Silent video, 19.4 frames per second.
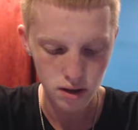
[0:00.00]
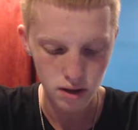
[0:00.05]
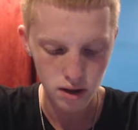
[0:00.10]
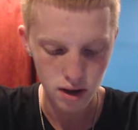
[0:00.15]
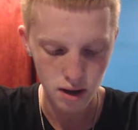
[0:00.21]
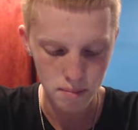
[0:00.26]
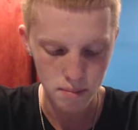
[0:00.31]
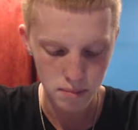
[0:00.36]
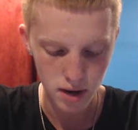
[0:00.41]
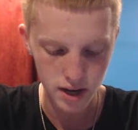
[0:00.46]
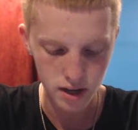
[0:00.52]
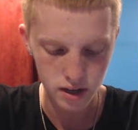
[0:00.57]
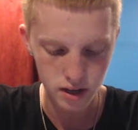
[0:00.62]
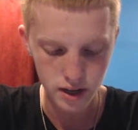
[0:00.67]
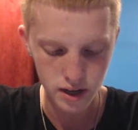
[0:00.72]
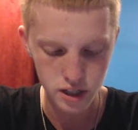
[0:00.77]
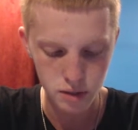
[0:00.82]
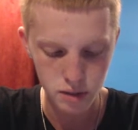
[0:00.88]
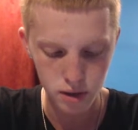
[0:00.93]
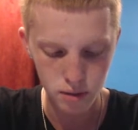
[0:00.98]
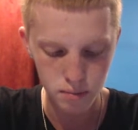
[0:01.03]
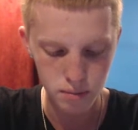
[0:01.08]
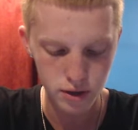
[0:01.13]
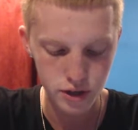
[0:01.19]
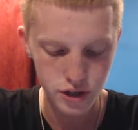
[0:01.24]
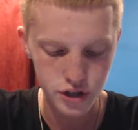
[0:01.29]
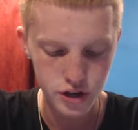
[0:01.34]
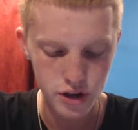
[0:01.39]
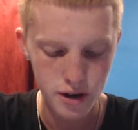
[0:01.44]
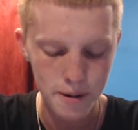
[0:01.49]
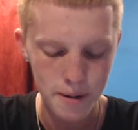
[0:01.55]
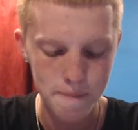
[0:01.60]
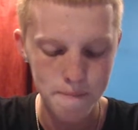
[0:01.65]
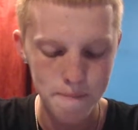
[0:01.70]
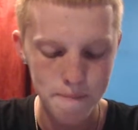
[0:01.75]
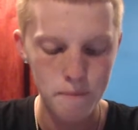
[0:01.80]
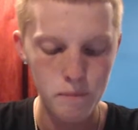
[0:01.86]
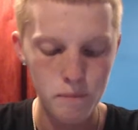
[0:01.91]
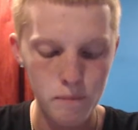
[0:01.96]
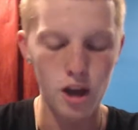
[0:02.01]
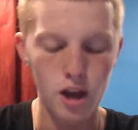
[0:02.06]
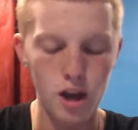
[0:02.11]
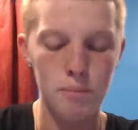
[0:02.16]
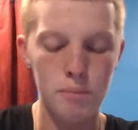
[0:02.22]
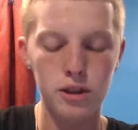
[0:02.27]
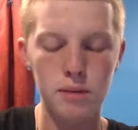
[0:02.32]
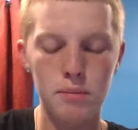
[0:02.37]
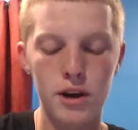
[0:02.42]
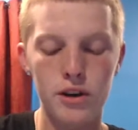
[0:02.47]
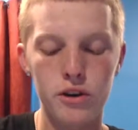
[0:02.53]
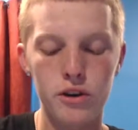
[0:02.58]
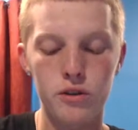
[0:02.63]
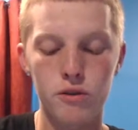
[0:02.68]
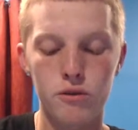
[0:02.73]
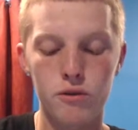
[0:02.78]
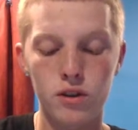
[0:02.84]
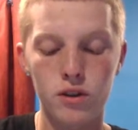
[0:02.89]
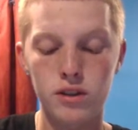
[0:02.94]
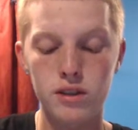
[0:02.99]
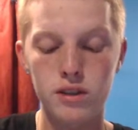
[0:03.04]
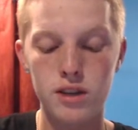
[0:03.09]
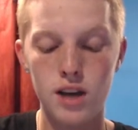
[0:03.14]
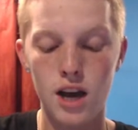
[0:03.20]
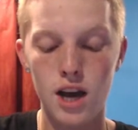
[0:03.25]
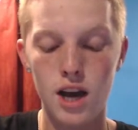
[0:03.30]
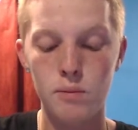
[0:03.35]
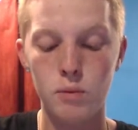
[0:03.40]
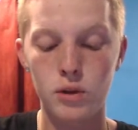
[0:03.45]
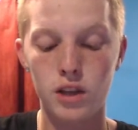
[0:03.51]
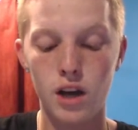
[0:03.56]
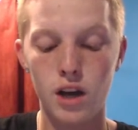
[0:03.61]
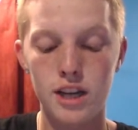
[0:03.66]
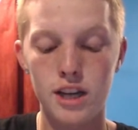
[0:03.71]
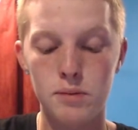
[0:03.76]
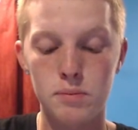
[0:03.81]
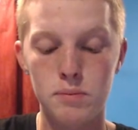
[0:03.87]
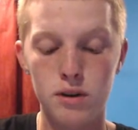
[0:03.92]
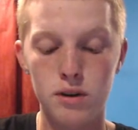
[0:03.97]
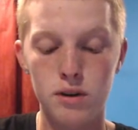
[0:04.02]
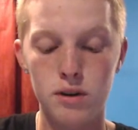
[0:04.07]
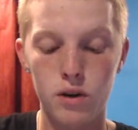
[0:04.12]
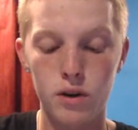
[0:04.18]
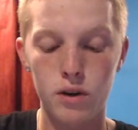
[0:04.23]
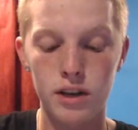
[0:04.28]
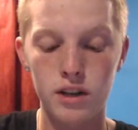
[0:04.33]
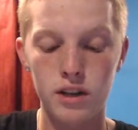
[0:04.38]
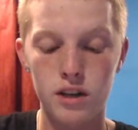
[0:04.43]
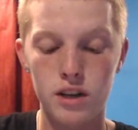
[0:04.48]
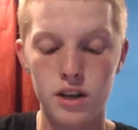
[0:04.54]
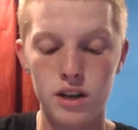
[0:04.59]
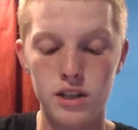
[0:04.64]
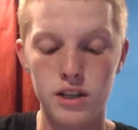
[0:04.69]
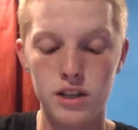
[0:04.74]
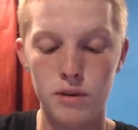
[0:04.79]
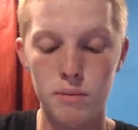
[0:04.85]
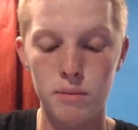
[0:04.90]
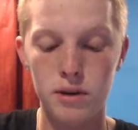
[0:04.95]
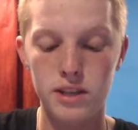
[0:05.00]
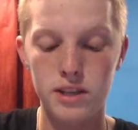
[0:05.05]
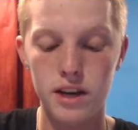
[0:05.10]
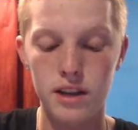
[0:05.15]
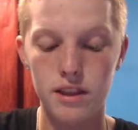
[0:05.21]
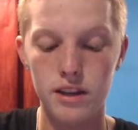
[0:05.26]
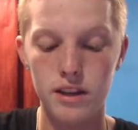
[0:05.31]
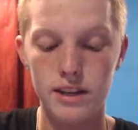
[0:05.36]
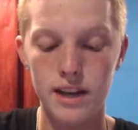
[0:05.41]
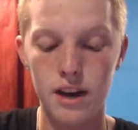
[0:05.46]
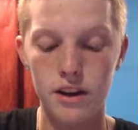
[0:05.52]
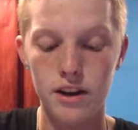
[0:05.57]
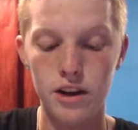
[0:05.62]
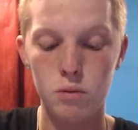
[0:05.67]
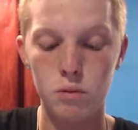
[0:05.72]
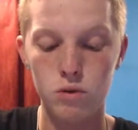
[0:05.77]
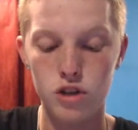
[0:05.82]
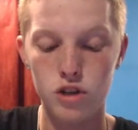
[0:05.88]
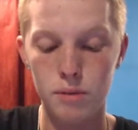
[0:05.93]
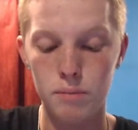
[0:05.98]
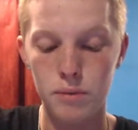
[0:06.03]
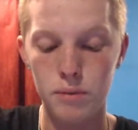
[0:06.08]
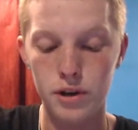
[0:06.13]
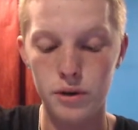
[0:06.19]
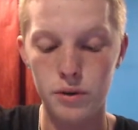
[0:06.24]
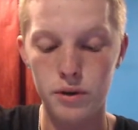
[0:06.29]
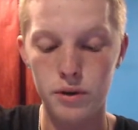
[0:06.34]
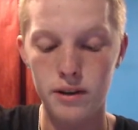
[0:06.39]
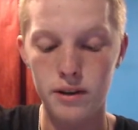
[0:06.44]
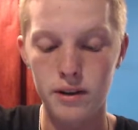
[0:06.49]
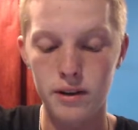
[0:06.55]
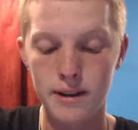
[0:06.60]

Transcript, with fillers: a Miner Ice Spirit push, and I put the Miner on the front this time with the Ice Spirit going, because if he puts anything down, it will jump into it.